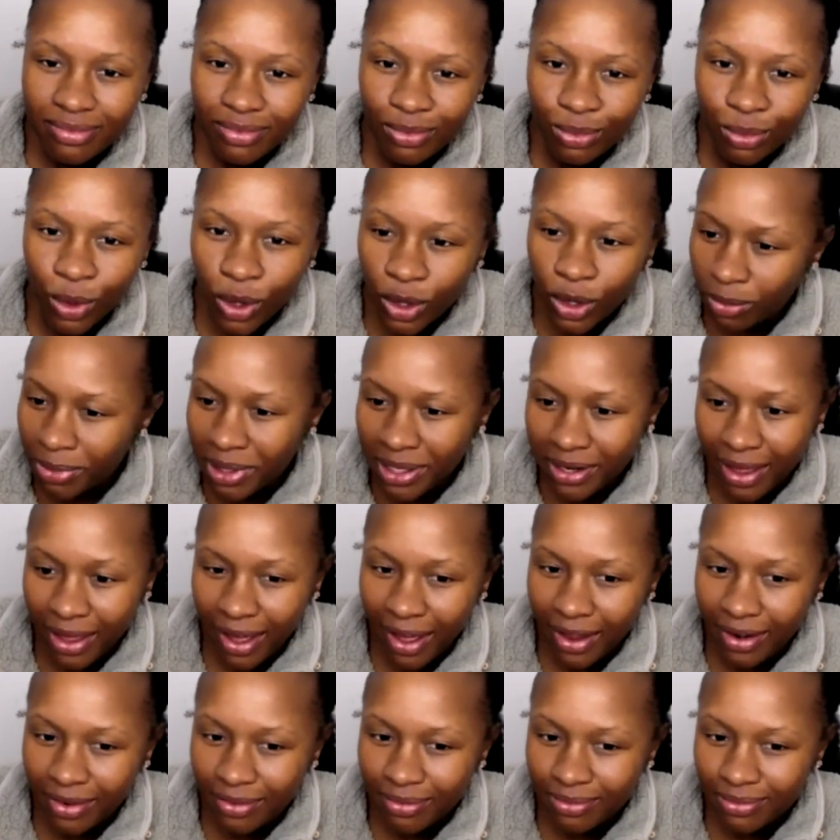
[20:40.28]
Riddle me
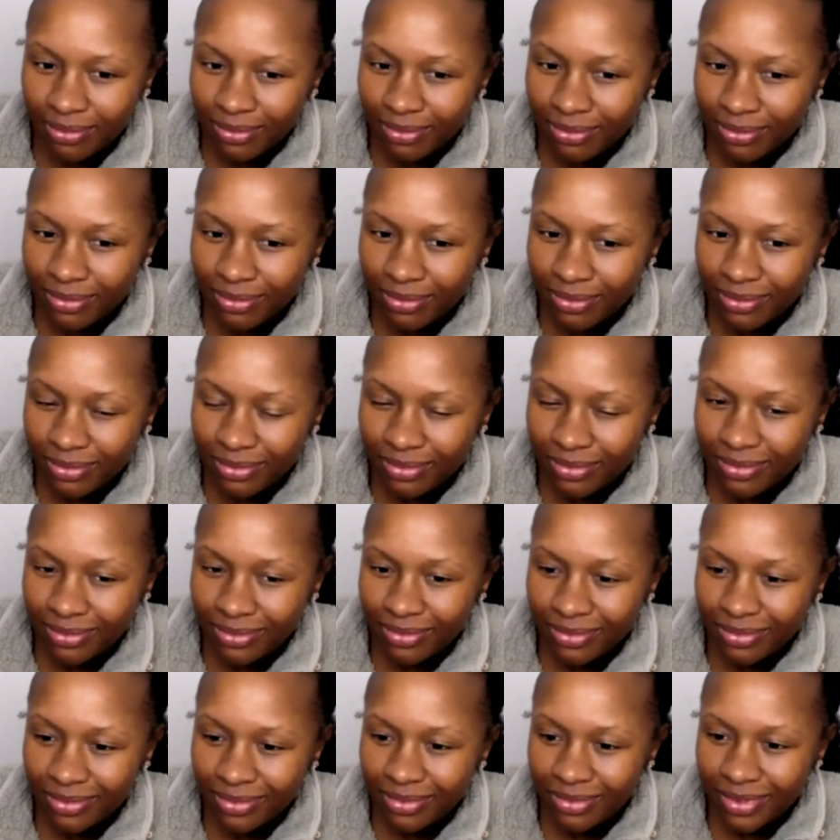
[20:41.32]
that.
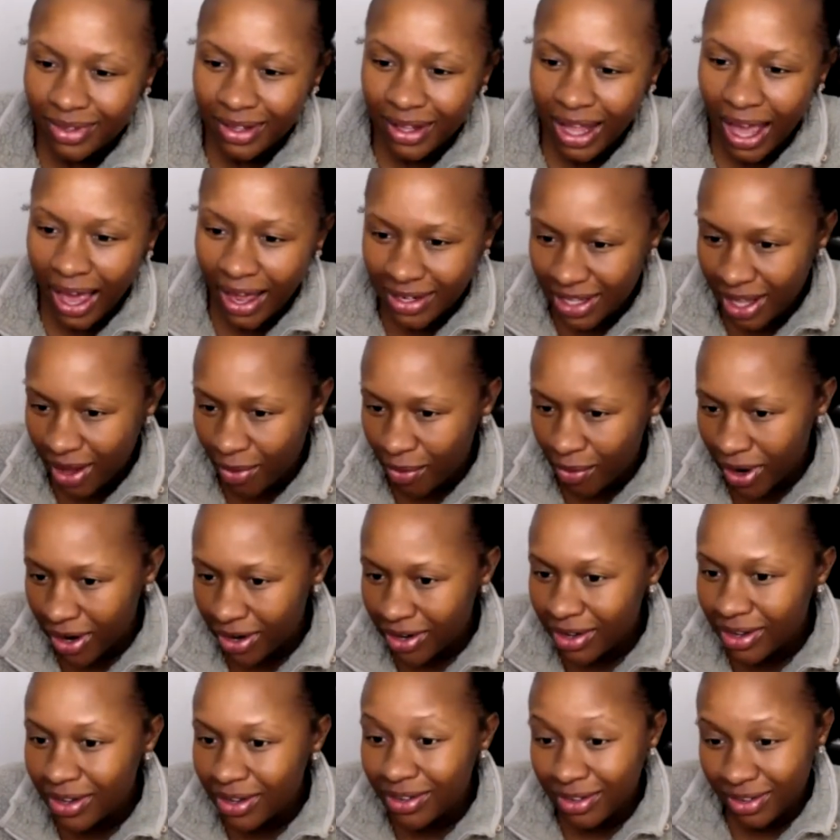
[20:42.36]
How does that
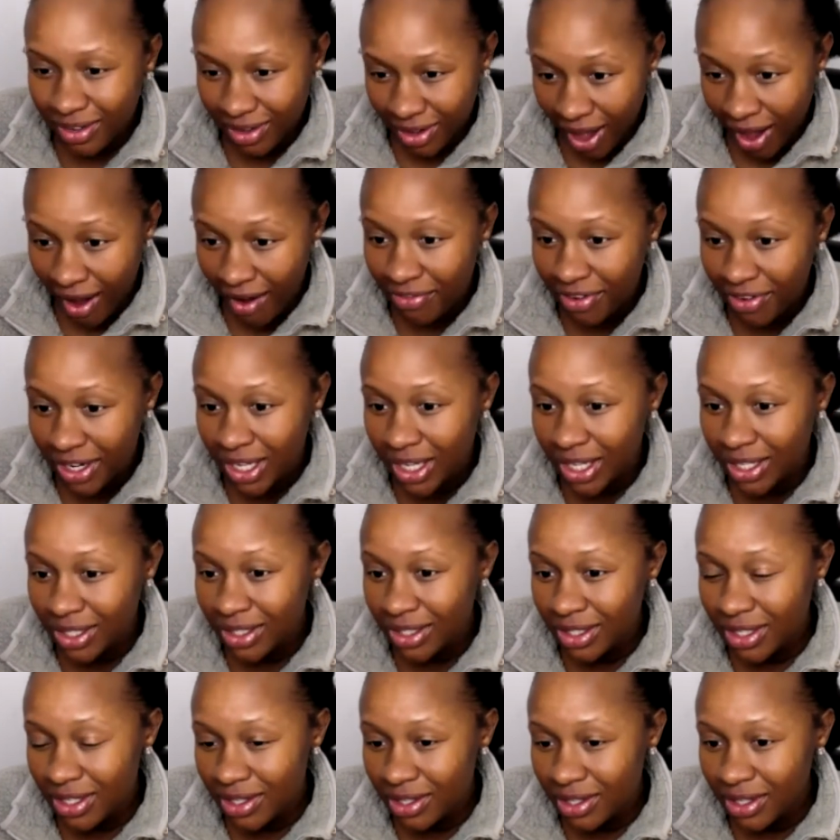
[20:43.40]
work?
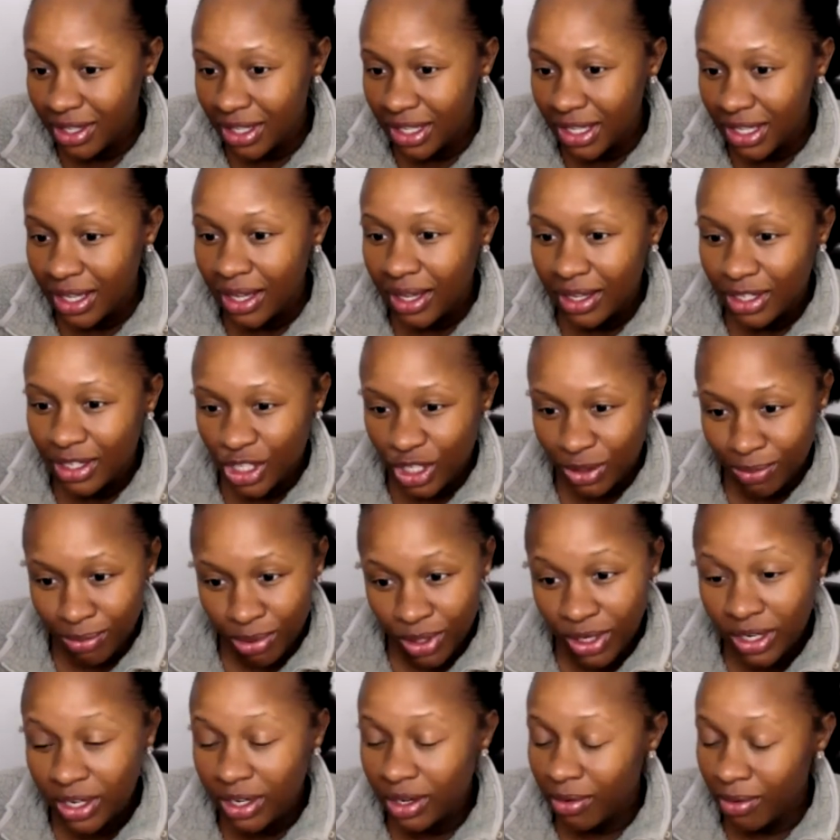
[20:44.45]
Confidence. She
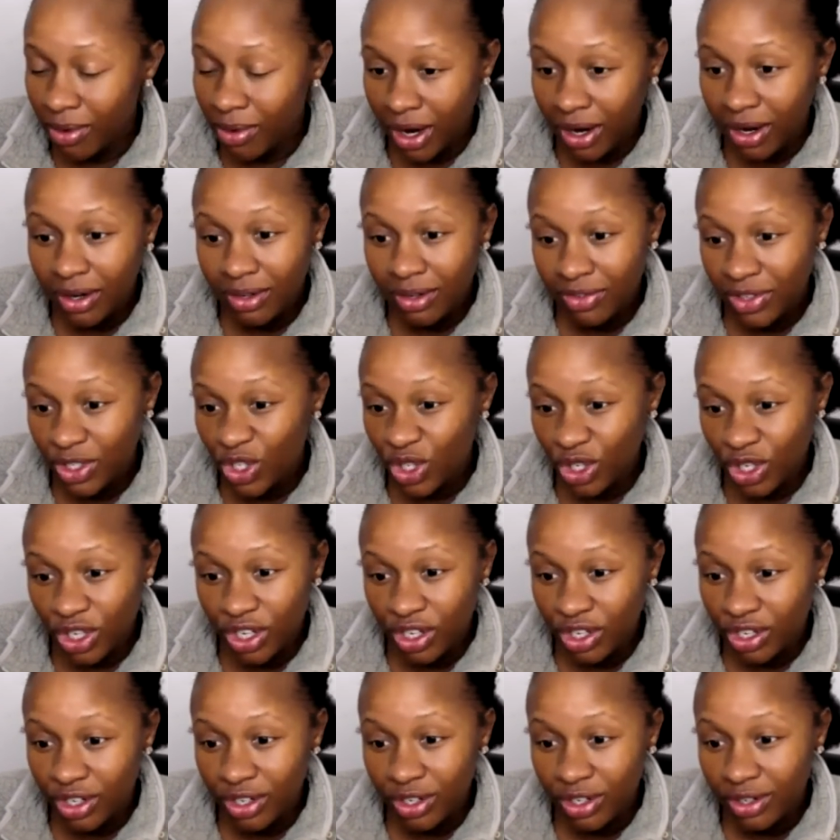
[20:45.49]
put in the work for
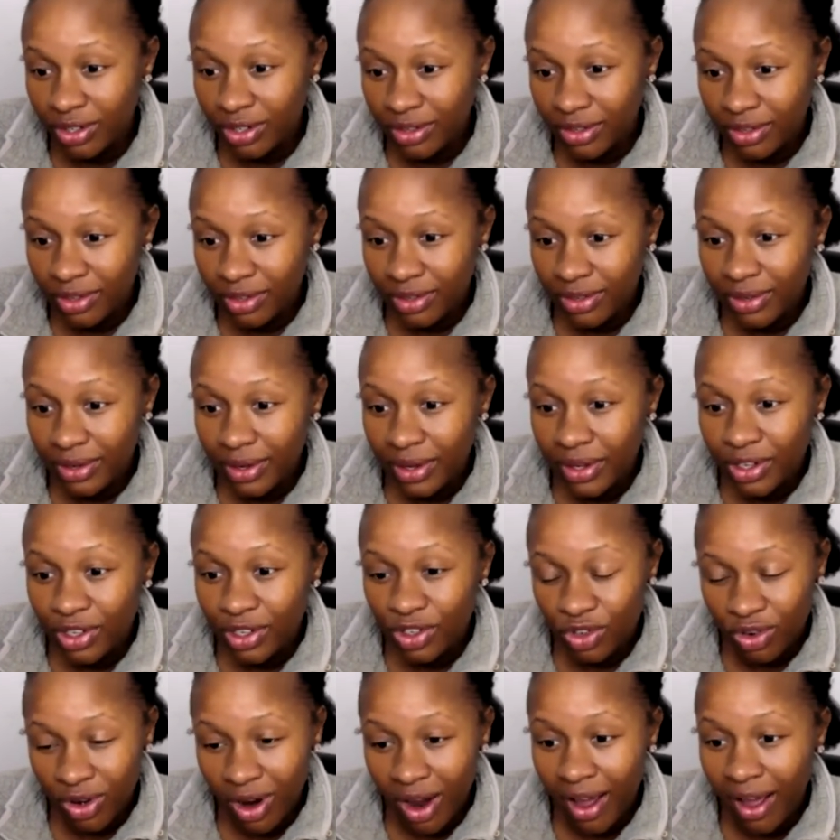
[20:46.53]
sure.
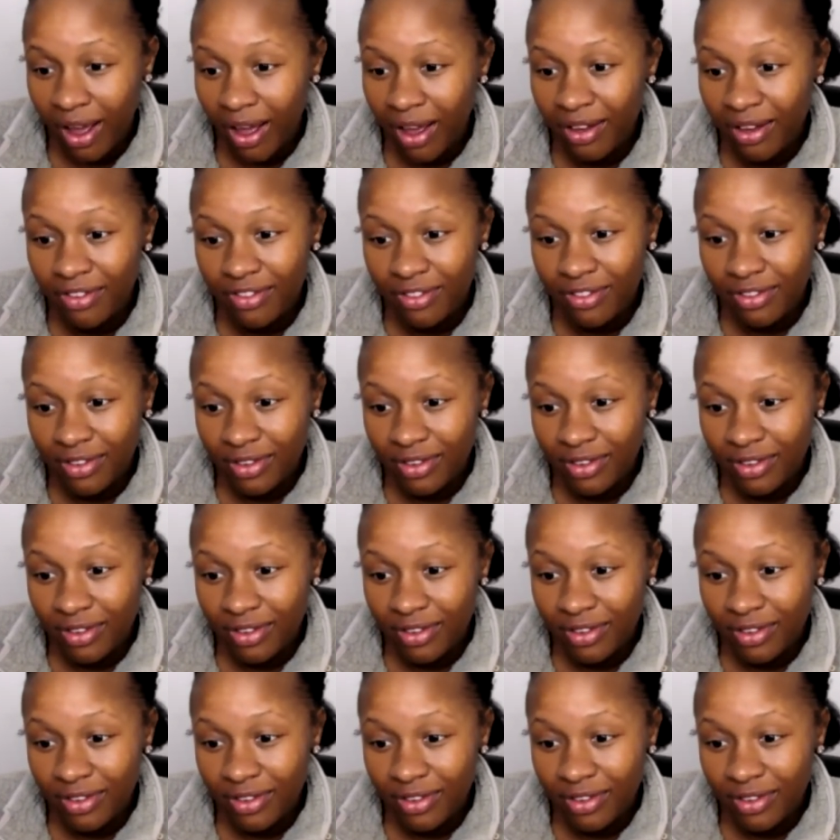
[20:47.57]
Drive.